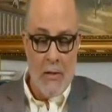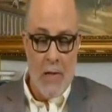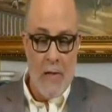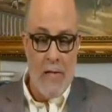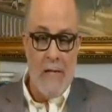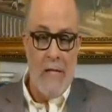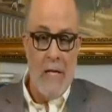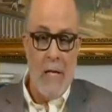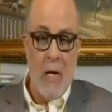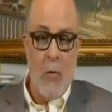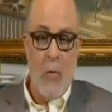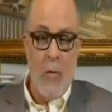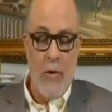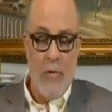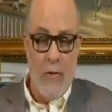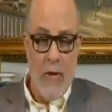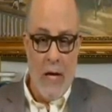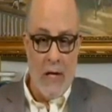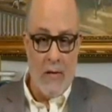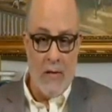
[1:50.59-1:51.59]
to deal
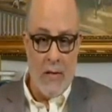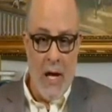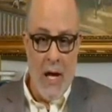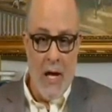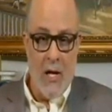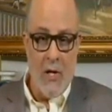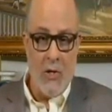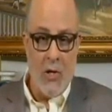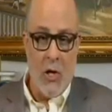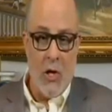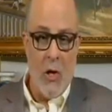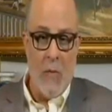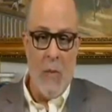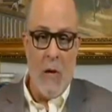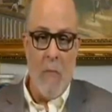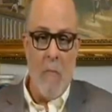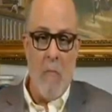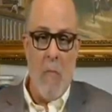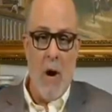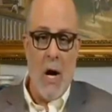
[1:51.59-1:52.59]
with this, and it's going to
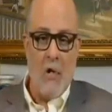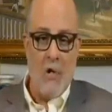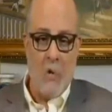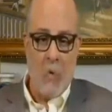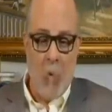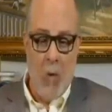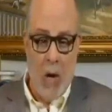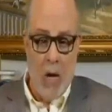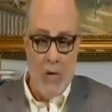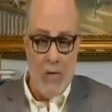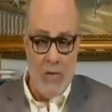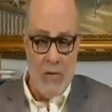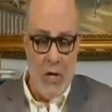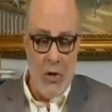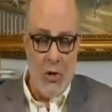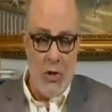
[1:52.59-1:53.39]
be much worse.